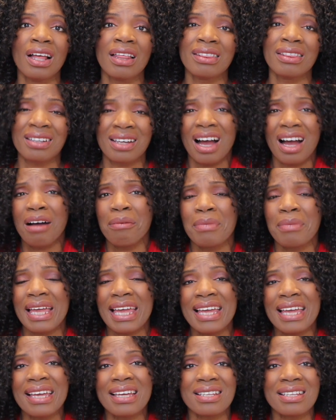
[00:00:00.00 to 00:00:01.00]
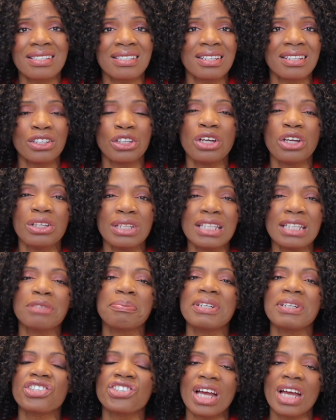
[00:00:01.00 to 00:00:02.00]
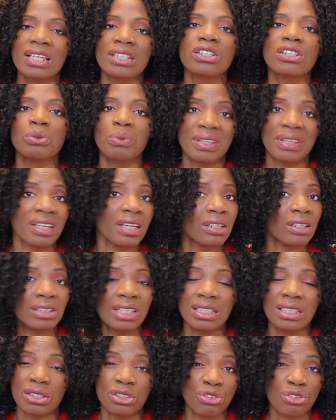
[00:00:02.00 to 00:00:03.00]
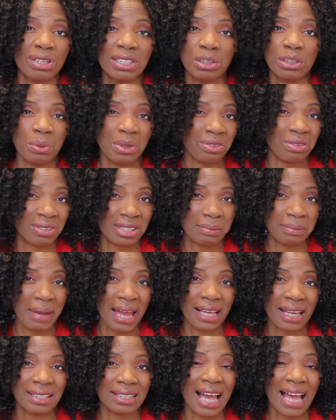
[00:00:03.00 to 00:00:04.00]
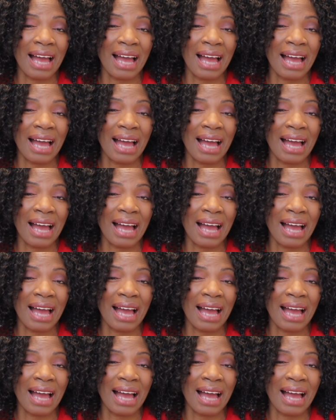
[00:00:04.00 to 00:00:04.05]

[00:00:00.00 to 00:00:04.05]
the gum is, you need to be gentle with it. You need to treat it with respect.